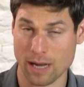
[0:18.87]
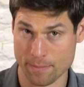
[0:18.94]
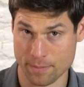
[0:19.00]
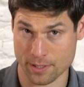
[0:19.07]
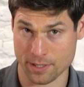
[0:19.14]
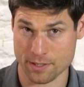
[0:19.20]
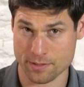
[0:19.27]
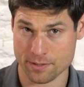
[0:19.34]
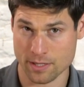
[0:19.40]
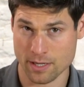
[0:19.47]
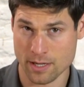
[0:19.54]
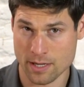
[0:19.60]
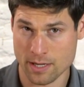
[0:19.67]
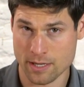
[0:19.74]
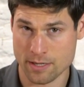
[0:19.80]
properties,
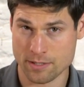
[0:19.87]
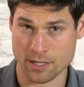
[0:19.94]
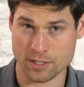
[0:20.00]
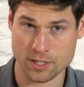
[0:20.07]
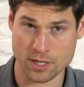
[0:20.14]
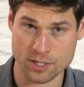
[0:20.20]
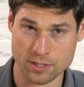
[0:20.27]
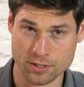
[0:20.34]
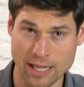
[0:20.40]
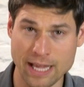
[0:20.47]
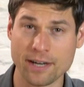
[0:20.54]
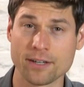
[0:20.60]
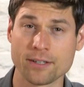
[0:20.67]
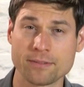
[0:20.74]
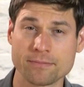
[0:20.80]
such as
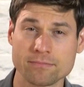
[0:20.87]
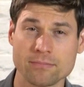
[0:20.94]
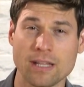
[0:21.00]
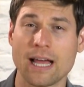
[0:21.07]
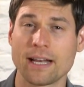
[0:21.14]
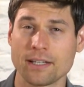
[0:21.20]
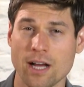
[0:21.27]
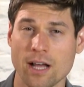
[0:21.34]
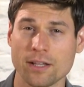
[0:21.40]
layer, line